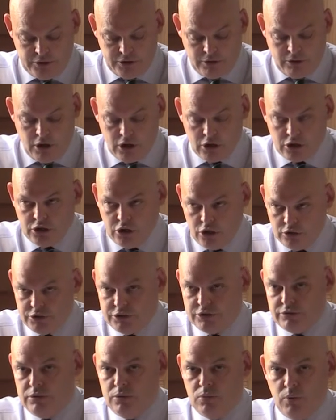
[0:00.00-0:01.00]
There are
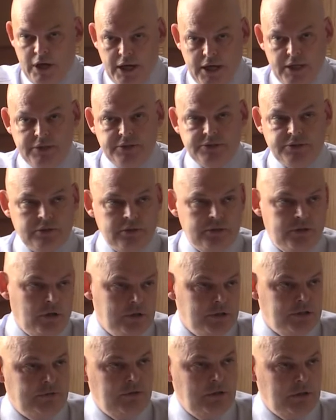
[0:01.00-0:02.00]
cultural ways or
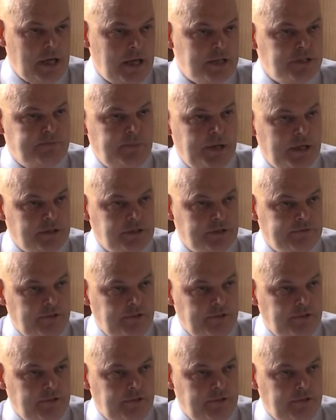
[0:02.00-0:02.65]
cultural aspects